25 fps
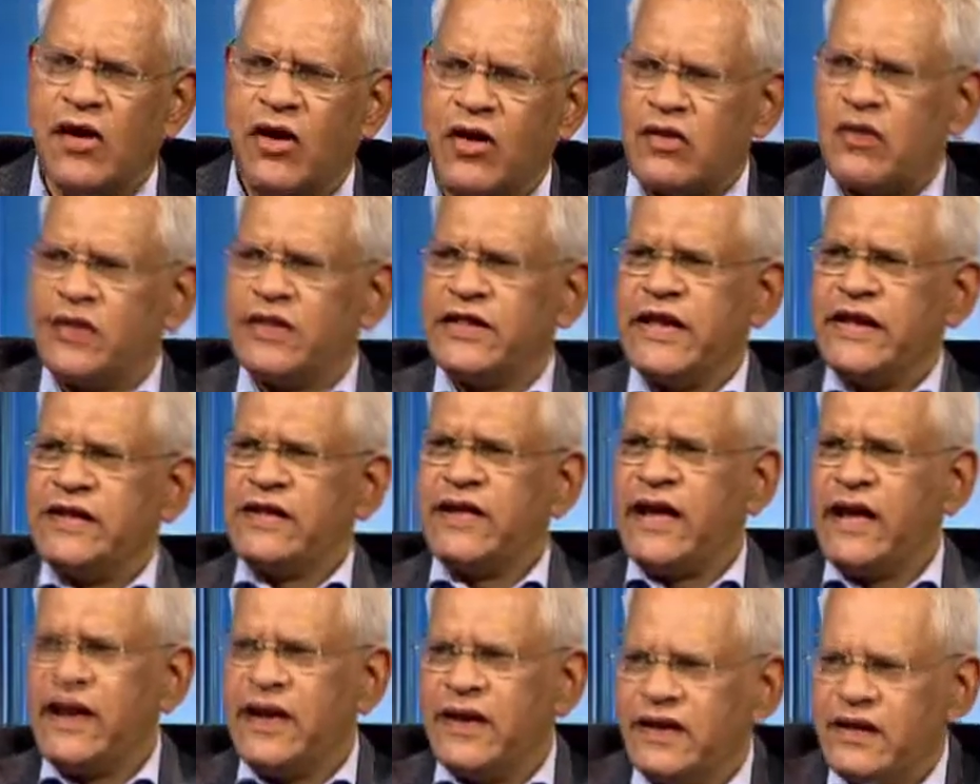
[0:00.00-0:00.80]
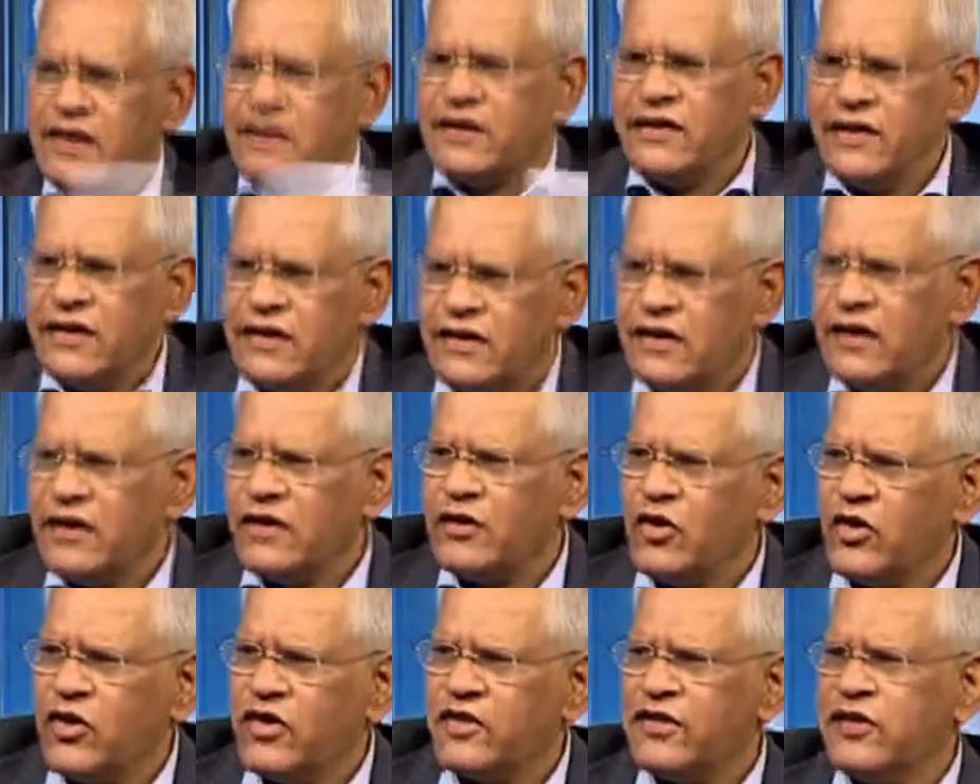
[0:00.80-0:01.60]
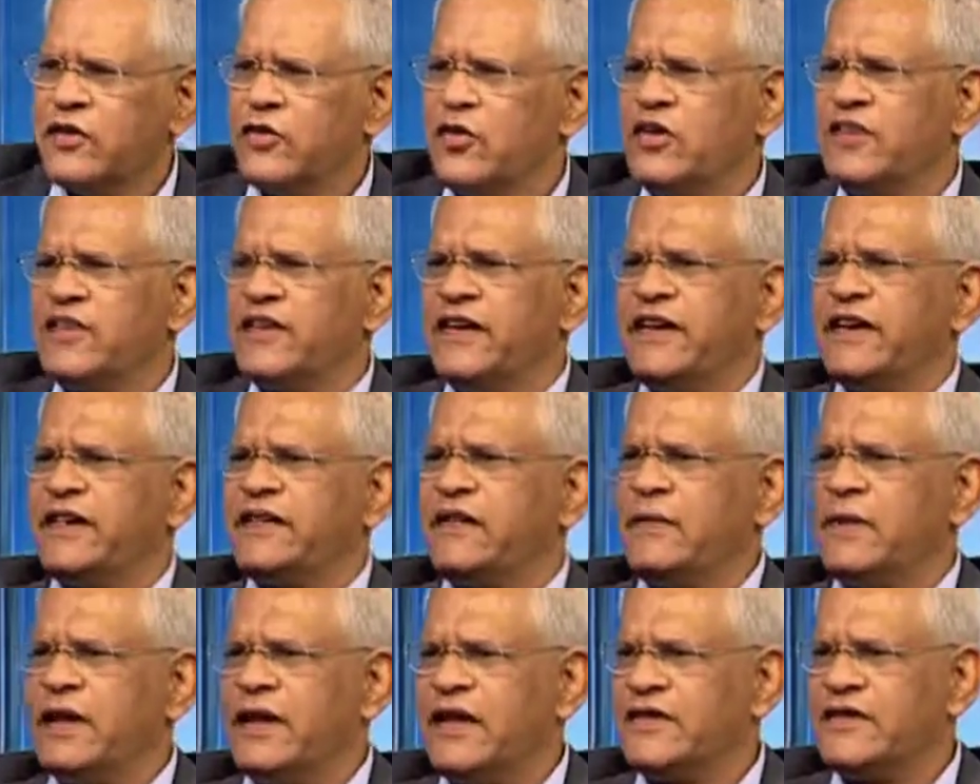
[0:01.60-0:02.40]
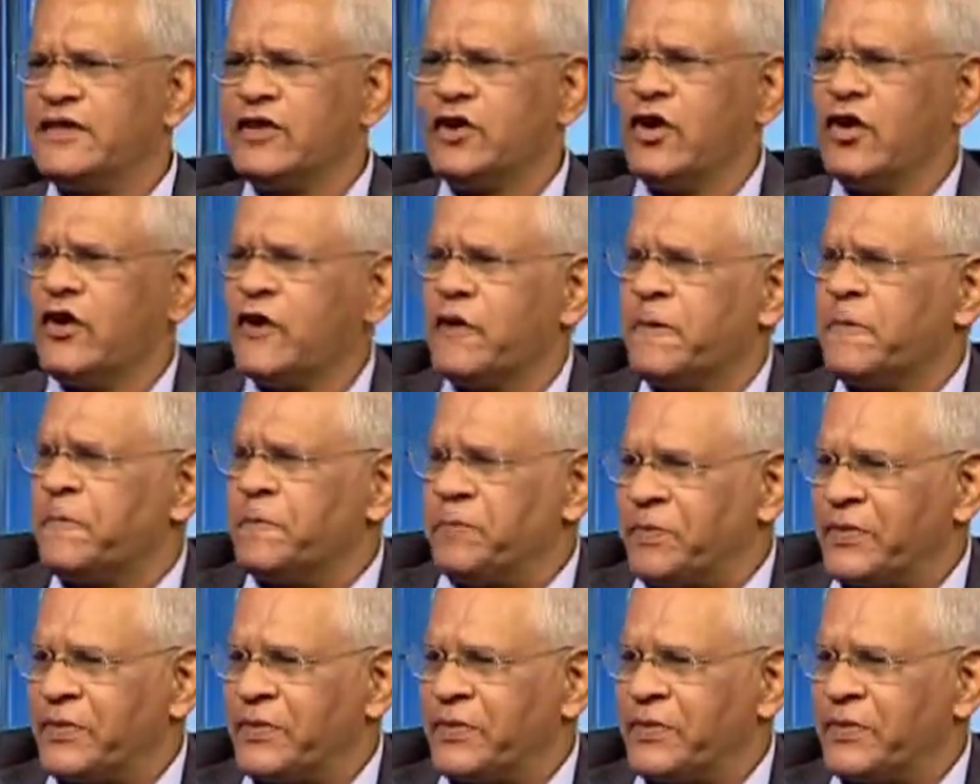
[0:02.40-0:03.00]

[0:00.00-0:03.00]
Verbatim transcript: Or on the other hand, don't you, you don't see it as a malaise at all?